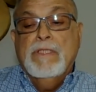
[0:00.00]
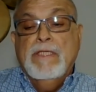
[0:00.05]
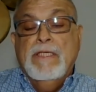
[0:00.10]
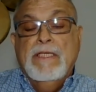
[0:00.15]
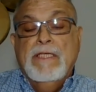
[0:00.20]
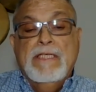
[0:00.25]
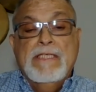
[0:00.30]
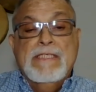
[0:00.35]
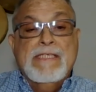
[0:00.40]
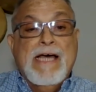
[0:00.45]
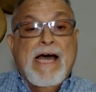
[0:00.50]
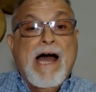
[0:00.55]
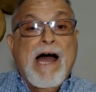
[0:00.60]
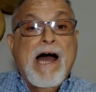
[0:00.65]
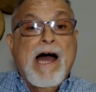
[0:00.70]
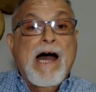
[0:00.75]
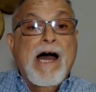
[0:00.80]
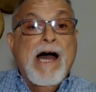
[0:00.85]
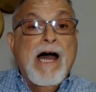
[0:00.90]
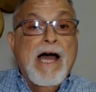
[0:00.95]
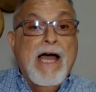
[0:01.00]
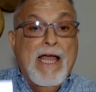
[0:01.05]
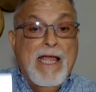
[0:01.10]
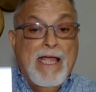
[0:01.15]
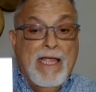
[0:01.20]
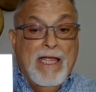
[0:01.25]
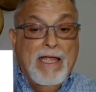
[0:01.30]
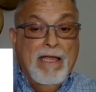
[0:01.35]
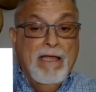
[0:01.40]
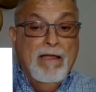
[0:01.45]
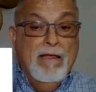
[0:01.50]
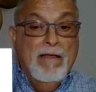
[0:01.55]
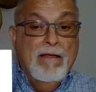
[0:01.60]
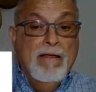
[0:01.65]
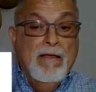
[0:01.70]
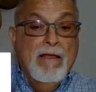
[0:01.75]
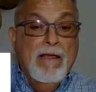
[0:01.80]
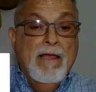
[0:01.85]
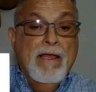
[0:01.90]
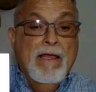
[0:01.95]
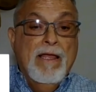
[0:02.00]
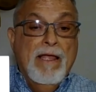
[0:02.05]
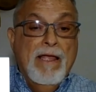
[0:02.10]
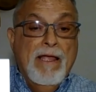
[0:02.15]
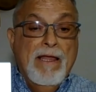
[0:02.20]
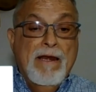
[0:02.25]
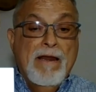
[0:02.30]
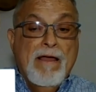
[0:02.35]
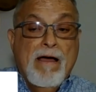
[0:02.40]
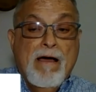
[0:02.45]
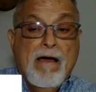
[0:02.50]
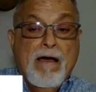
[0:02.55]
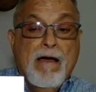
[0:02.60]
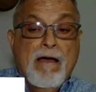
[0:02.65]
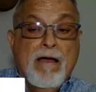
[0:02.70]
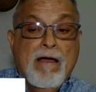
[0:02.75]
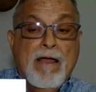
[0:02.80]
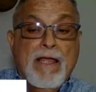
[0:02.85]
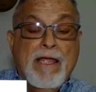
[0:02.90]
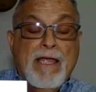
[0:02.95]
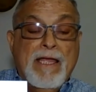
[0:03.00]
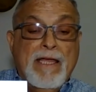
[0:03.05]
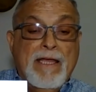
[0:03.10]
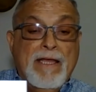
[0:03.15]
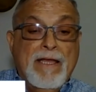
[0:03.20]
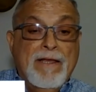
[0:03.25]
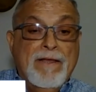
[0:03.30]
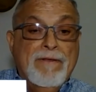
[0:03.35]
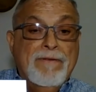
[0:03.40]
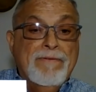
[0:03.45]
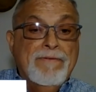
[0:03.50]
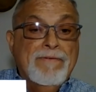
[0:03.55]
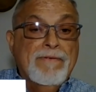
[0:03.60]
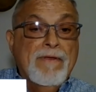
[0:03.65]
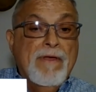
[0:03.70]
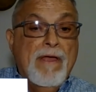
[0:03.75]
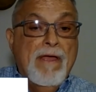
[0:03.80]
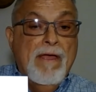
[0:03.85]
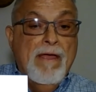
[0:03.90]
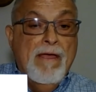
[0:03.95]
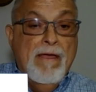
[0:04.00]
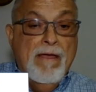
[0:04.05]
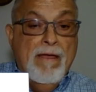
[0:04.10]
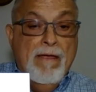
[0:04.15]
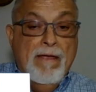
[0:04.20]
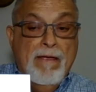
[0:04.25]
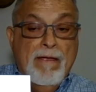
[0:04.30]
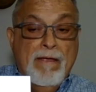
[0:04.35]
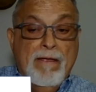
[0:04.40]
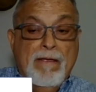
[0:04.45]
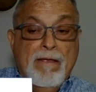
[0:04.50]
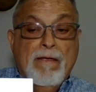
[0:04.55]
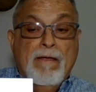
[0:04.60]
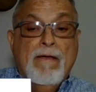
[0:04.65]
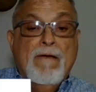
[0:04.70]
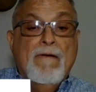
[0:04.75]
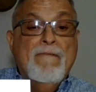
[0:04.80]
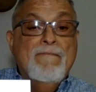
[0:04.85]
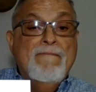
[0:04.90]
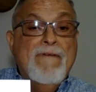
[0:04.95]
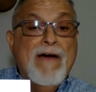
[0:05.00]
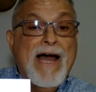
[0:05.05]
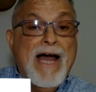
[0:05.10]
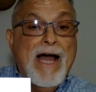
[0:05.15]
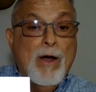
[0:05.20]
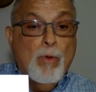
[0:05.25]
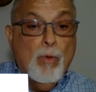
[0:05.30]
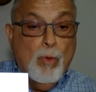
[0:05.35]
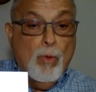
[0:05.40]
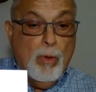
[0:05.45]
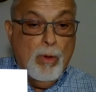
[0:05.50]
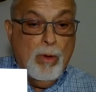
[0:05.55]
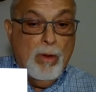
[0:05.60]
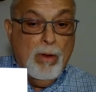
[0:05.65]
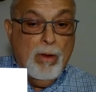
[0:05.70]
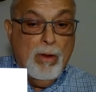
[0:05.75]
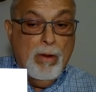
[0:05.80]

It is I. And I is a vowel.